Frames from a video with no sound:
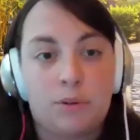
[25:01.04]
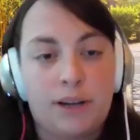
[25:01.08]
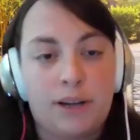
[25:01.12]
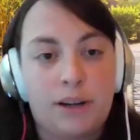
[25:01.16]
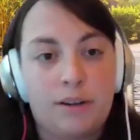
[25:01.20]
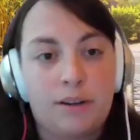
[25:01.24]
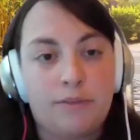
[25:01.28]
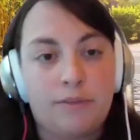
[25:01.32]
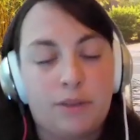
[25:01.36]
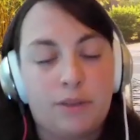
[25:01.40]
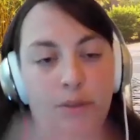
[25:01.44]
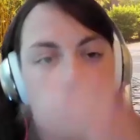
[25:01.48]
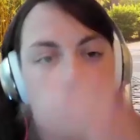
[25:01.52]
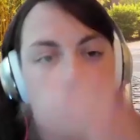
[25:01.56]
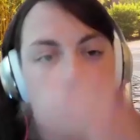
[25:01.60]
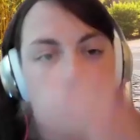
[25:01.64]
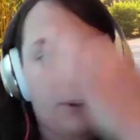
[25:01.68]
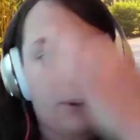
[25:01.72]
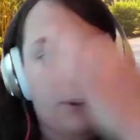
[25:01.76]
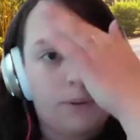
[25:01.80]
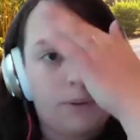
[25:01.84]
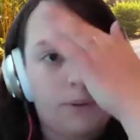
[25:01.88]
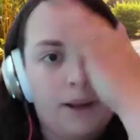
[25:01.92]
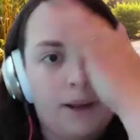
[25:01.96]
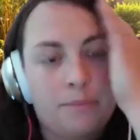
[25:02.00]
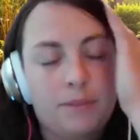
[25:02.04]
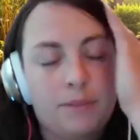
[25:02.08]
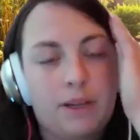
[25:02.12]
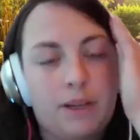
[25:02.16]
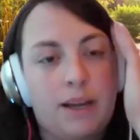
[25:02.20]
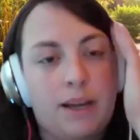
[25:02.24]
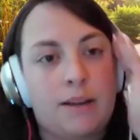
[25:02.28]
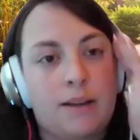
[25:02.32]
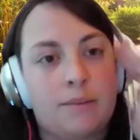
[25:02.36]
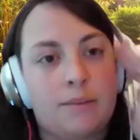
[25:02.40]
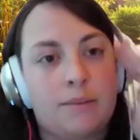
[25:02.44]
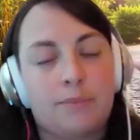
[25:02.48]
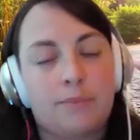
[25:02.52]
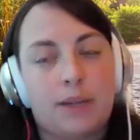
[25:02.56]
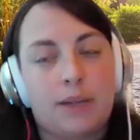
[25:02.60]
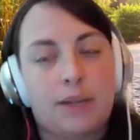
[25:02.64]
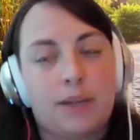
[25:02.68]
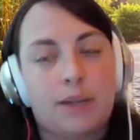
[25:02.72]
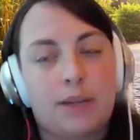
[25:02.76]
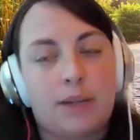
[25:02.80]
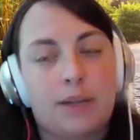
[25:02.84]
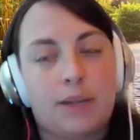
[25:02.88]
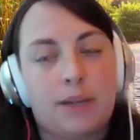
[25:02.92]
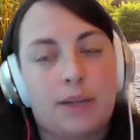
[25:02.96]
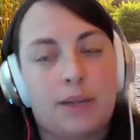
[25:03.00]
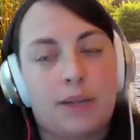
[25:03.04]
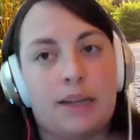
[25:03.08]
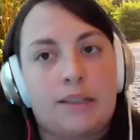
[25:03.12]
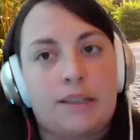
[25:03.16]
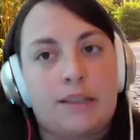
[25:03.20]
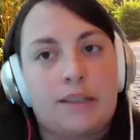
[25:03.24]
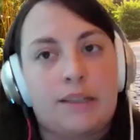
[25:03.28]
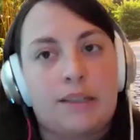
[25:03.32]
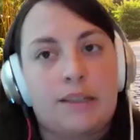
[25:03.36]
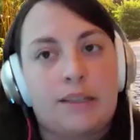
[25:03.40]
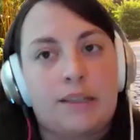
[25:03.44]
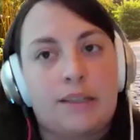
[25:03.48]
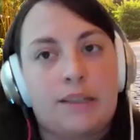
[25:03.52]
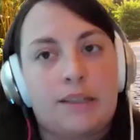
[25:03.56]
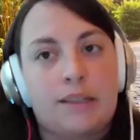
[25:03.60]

for the program, and